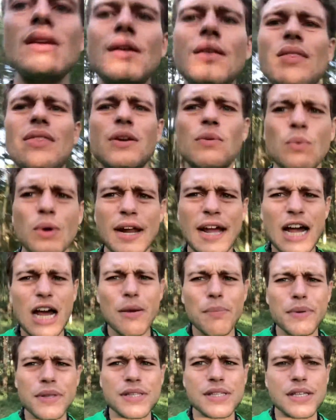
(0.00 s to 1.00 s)
then what
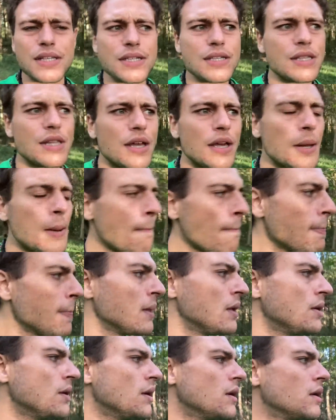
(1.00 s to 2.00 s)
happens is that
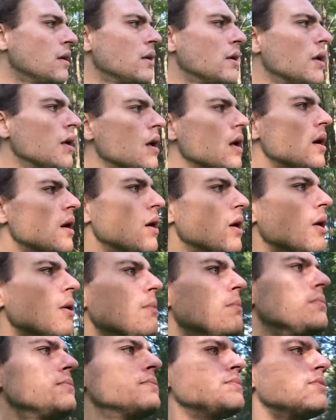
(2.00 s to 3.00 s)

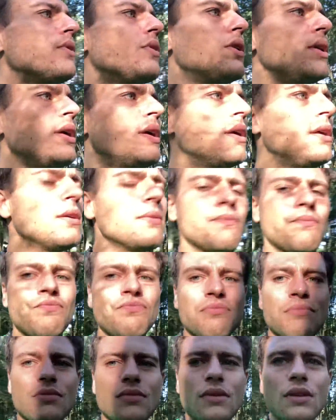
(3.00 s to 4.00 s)
um, the
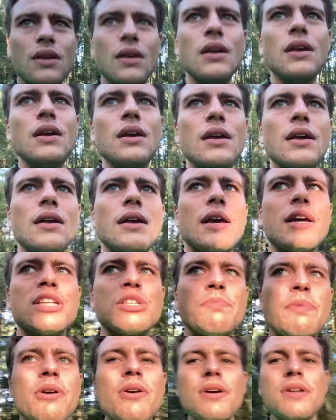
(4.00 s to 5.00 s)

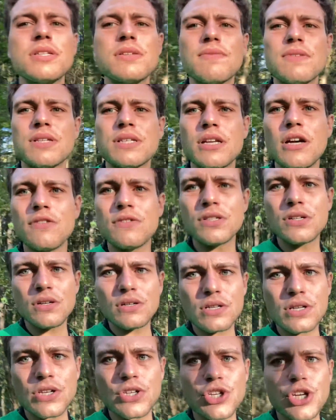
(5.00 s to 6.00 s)
experience of the self
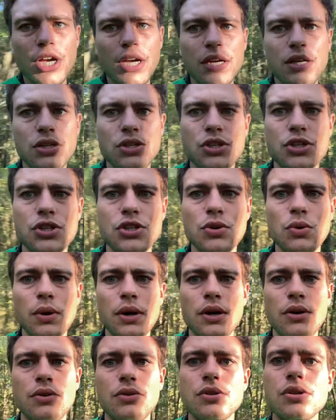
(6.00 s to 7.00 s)
starts to change to
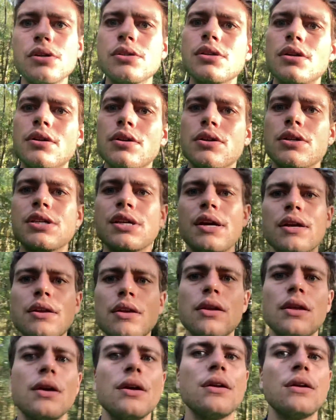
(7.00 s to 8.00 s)
where you start to
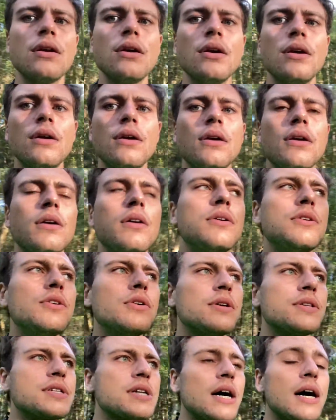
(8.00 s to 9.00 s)
understand that your
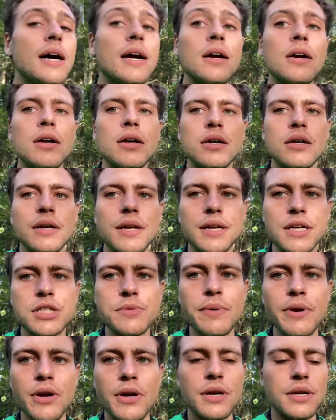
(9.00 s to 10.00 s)
entire
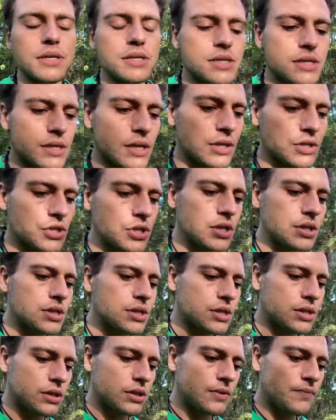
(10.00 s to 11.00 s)
experience, not
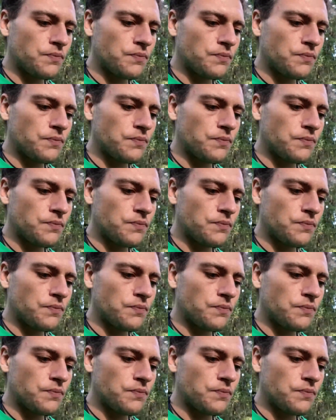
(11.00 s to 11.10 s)
just